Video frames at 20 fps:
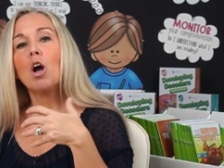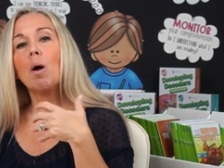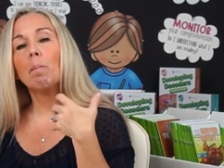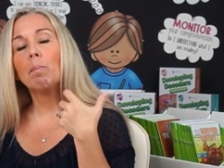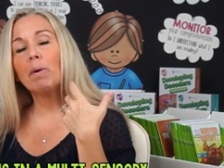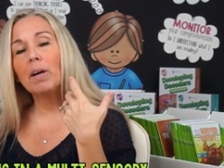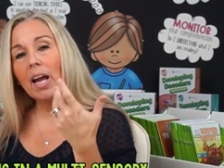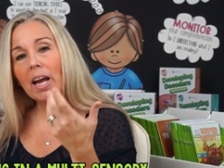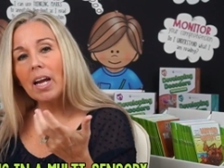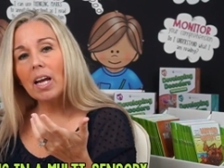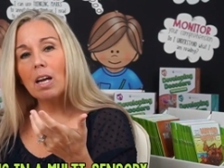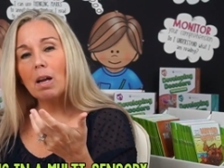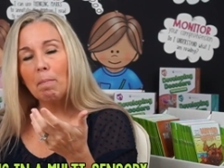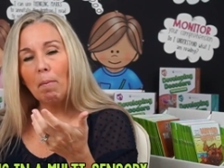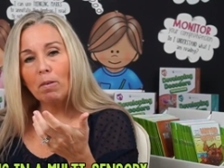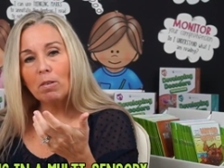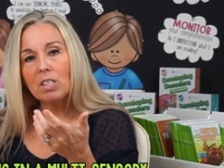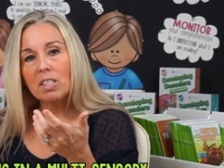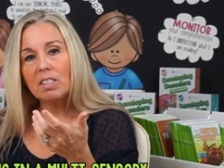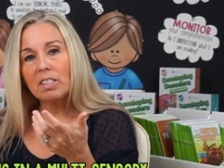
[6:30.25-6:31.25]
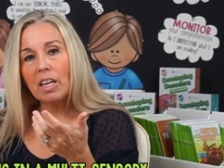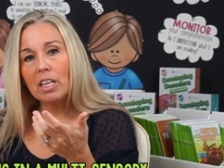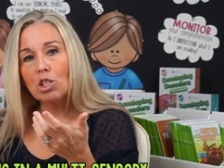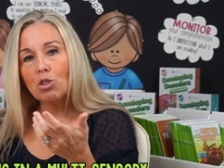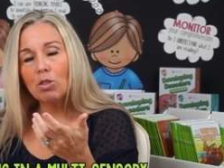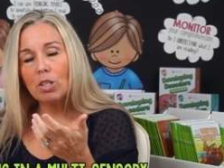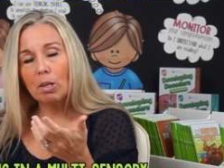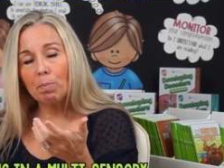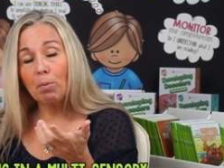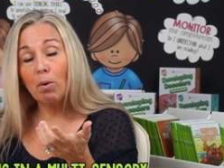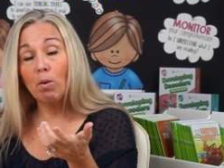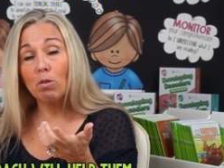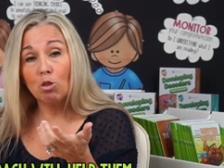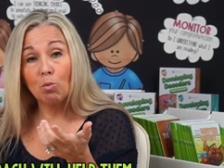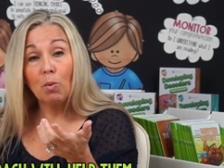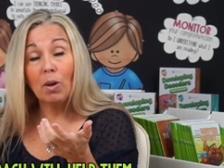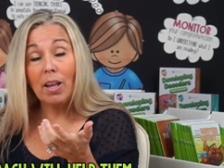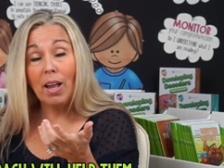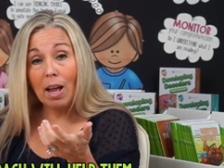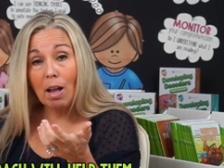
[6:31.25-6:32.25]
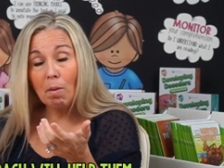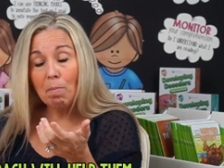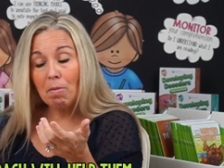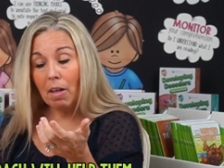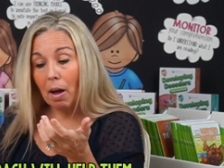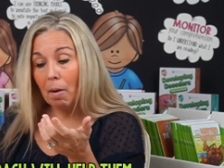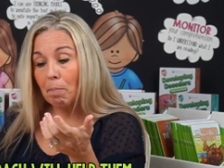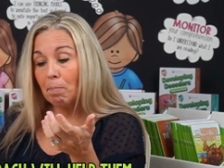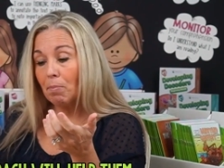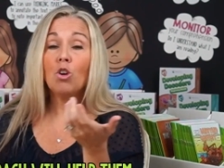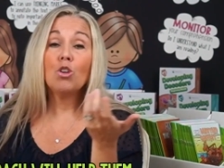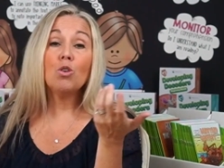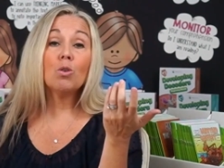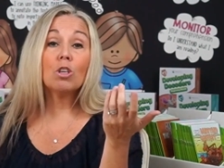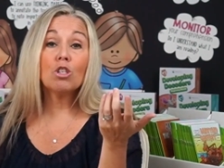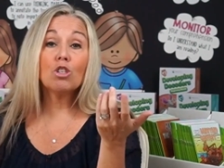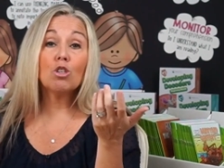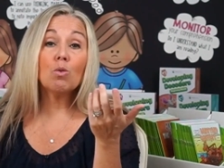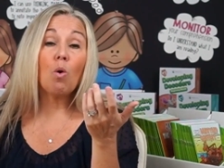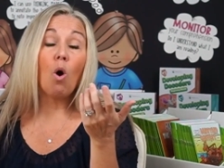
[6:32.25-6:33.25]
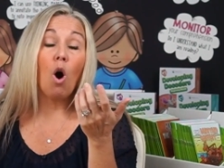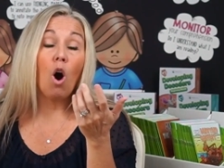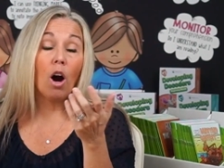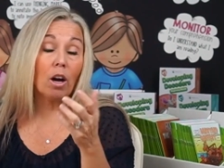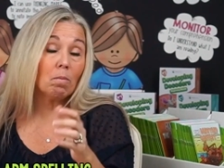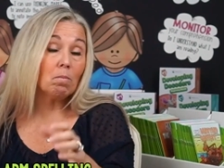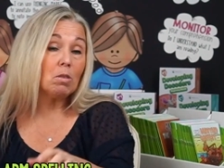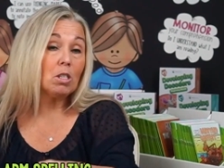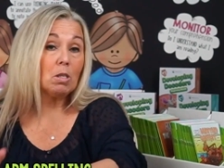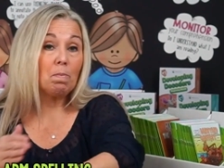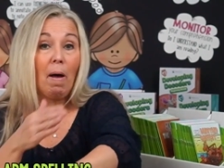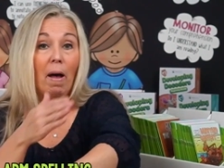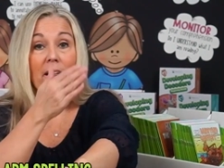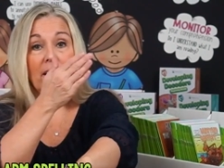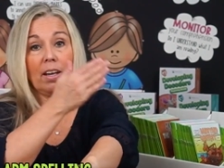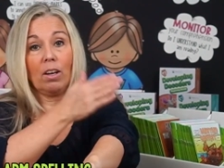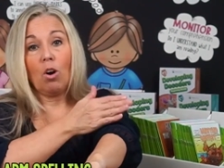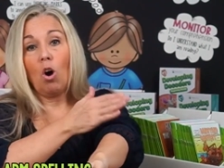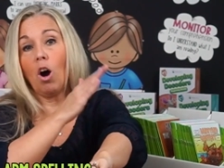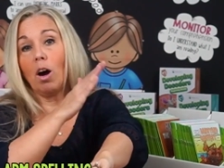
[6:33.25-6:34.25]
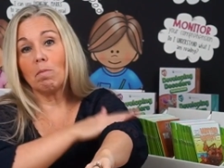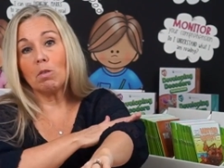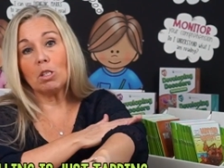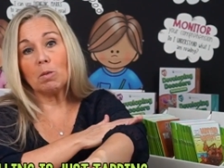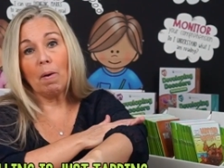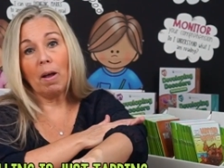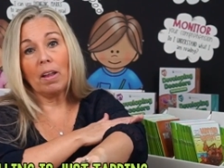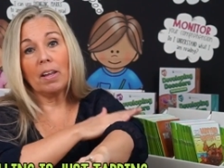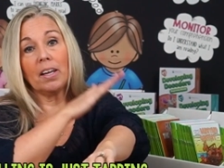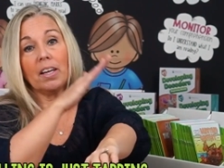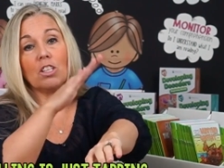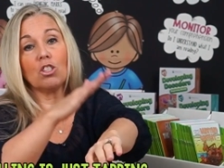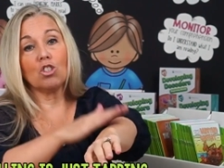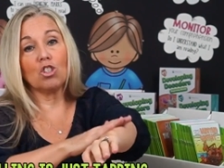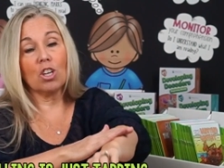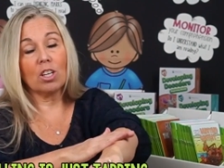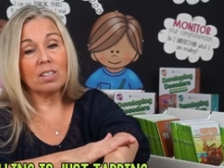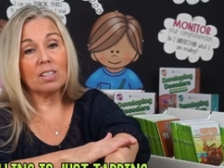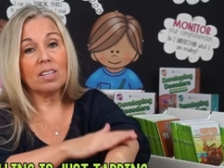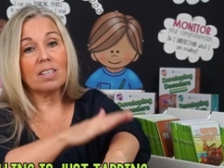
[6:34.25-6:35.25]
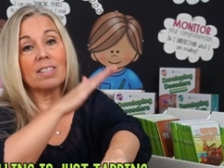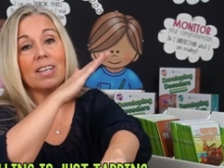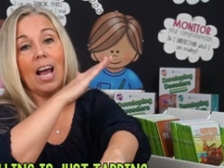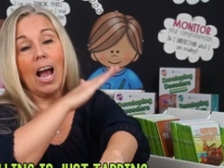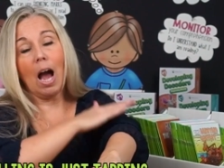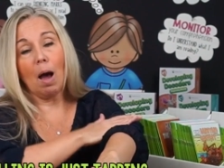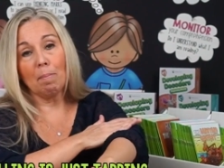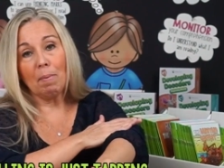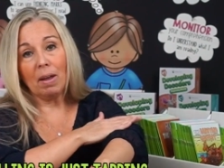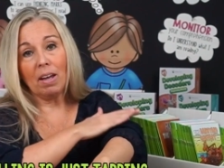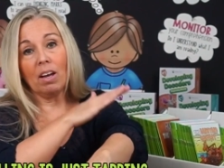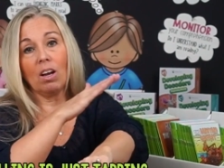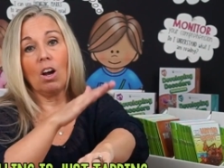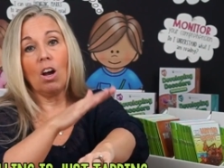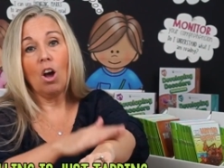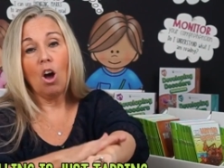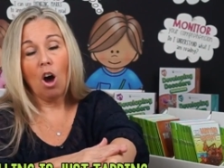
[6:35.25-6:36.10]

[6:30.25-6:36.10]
Bringing in a multisensory approach will help them. You could do arm spelling. Arm spelling is just tapping